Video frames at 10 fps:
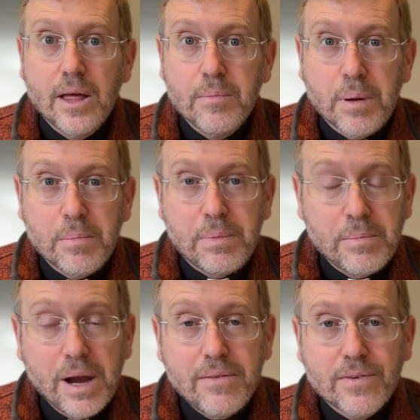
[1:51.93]
but be
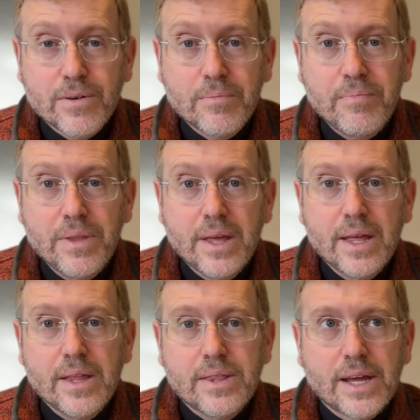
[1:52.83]
mindful,
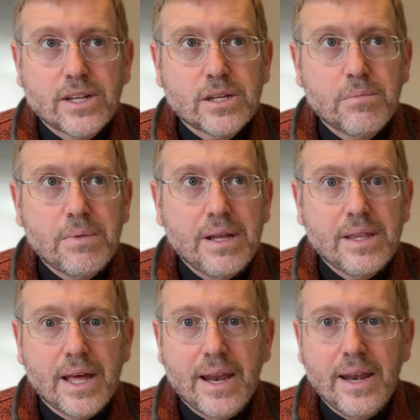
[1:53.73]
that doesn't mean
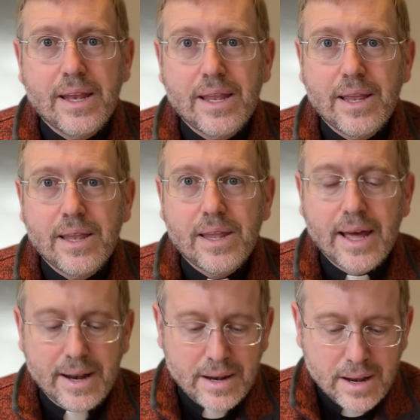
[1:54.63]
then
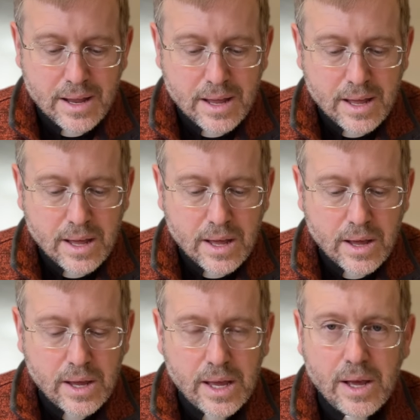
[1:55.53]
that
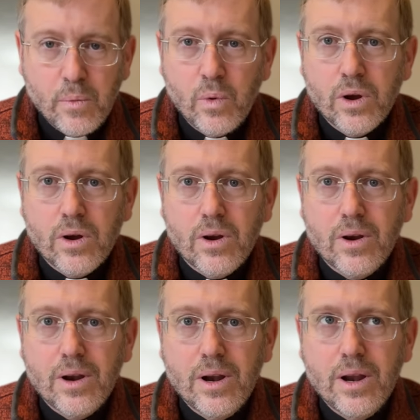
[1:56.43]

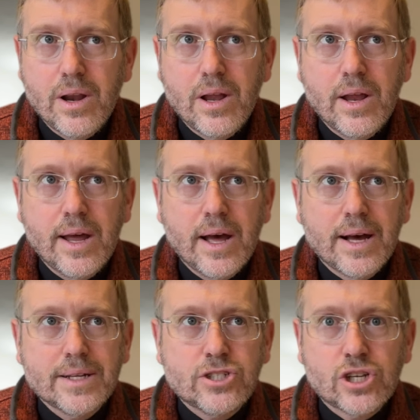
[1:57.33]
we're
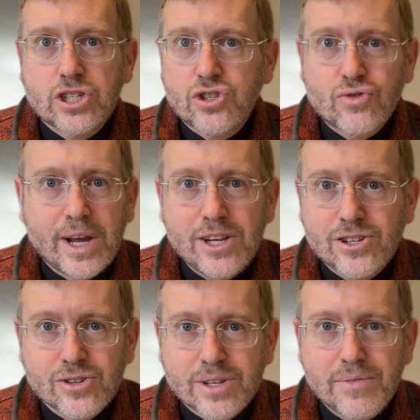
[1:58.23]
uh, just
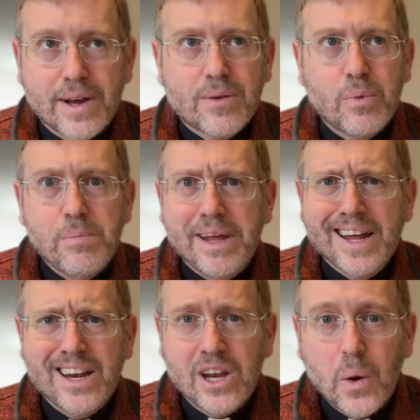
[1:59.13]
strangers. In fact, we may
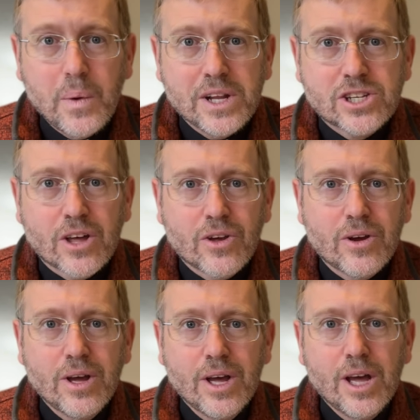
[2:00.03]
not know each other,
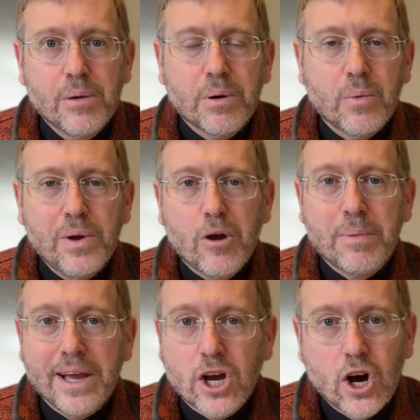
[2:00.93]
but we are
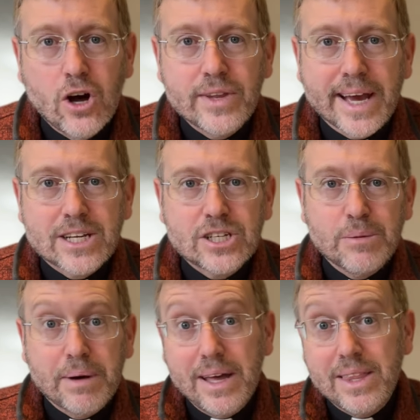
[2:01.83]
being called actually by